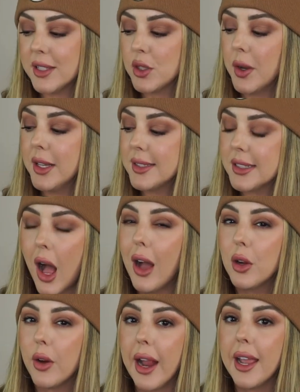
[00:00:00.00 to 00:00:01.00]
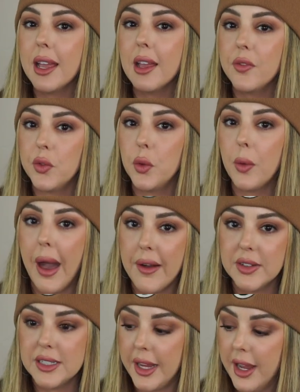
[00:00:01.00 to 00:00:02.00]
So it's not great if you
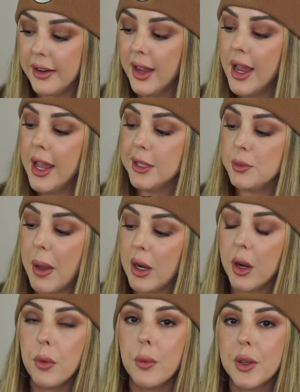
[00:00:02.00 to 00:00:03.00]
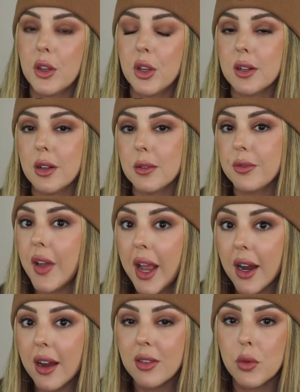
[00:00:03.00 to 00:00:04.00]
have a tan. It's better when you're
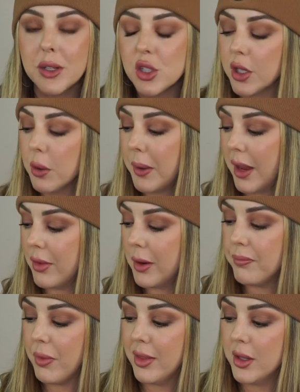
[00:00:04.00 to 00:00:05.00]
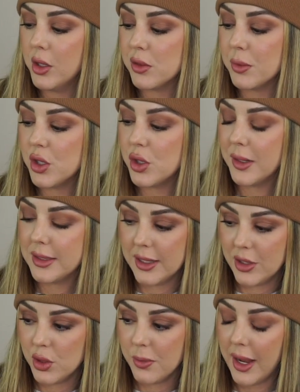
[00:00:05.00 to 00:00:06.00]
fair in the winter, whatever, and then you switch to
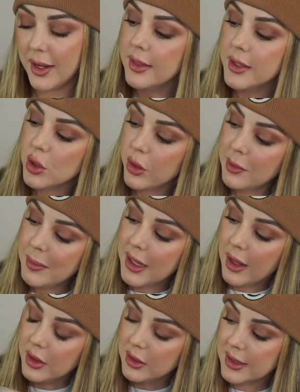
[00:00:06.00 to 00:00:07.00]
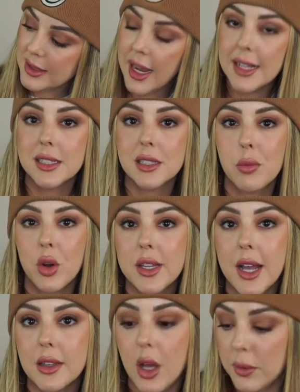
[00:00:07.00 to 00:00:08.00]
accentuate. This creamy color looks nice. It's more
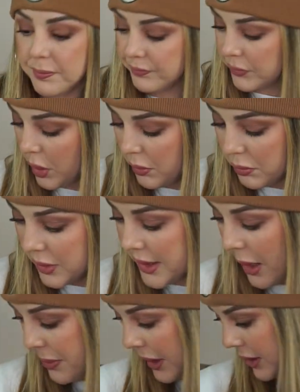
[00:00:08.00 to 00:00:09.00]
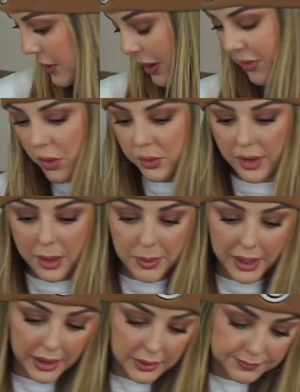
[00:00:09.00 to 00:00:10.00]
yellow. Oh, what's happening? Is my phone vibrating?